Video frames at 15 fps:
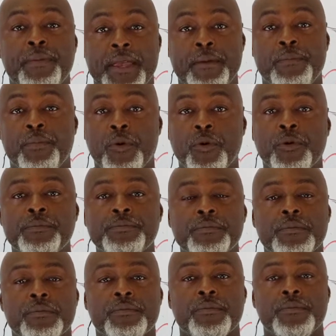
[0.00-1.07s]
people
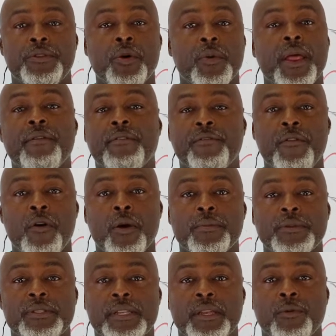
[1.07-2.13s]
don't have a
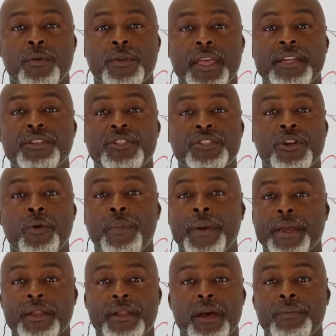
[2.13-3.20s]
pharmacy where they can just go
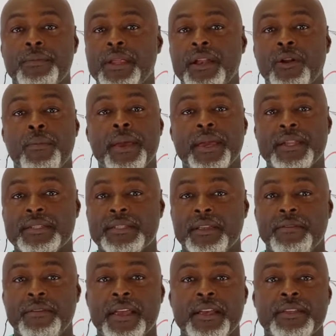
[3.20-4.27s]
pick it up. They don't make it at
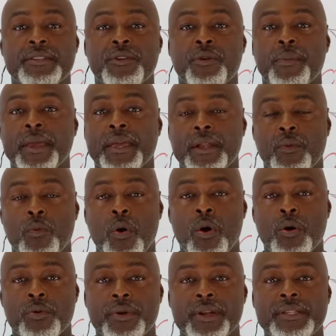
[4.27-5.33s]
CVS, they don't make it at
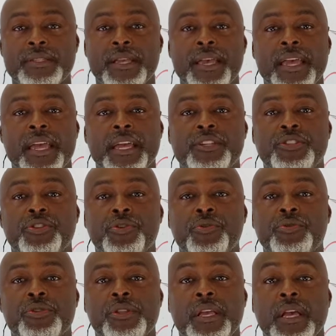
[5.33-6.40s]
Walgreens. It's
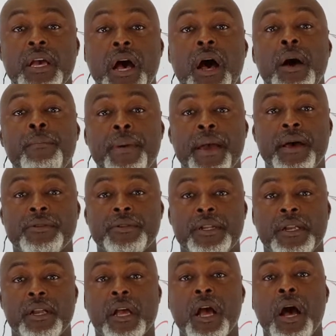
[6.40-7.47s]
usually
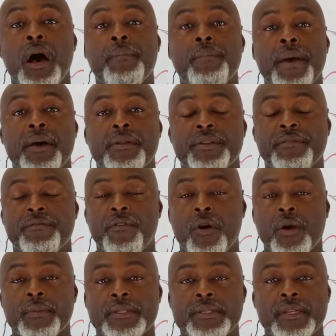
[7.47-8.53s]
compounded in a compounding
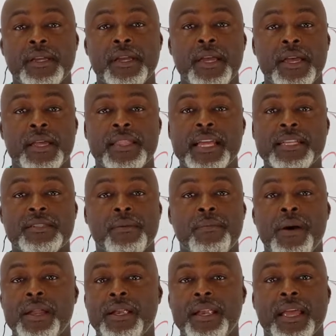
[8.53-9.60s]
pharmacy. That's
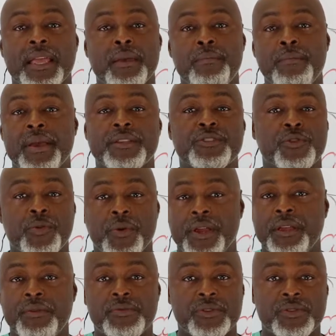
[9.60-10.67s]
somebody that can mix
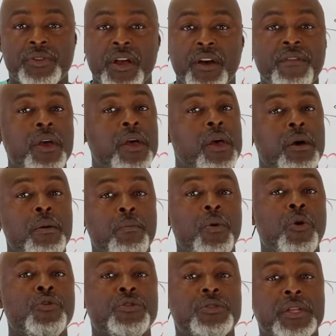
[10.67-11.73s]
creams and stuff.
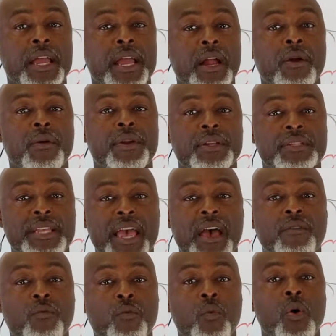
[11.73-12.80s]
Most areas
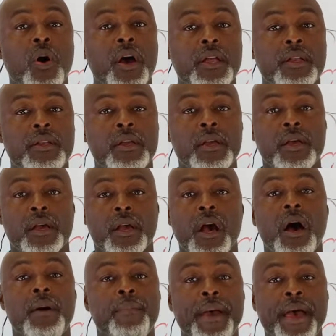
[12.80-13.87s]
have one
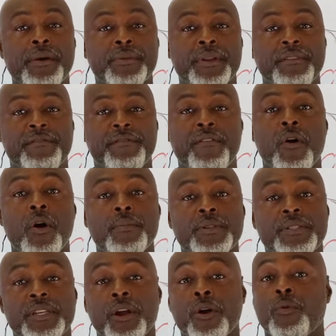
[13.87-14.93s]
compounding
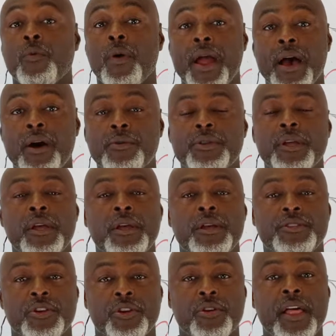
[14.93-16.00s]
pharmacy around,
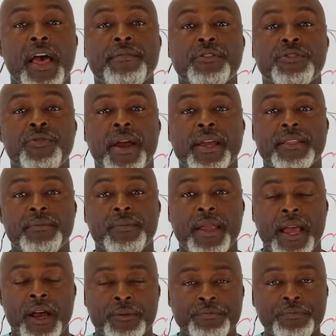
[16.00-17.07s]
so you'll have to track them
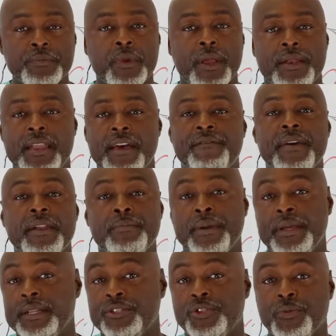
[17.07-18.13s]
down. Now,
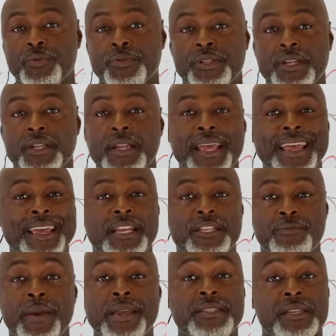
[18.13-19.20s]
2%
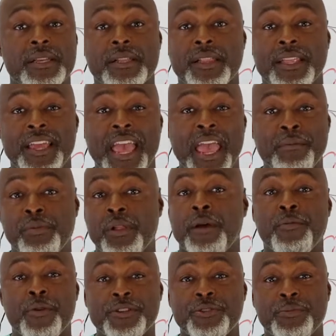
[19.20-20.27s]
is basically a
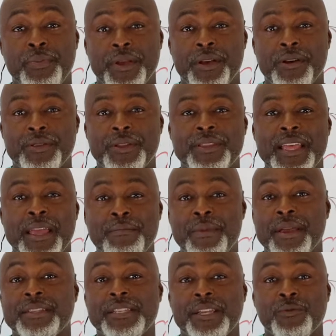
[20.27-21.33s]
blood pressure pill that they
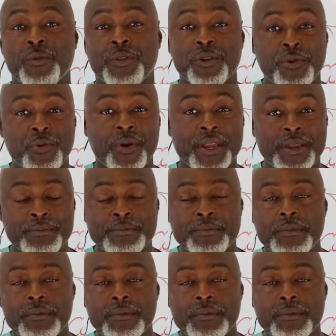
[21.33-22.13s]
mix in with a cream.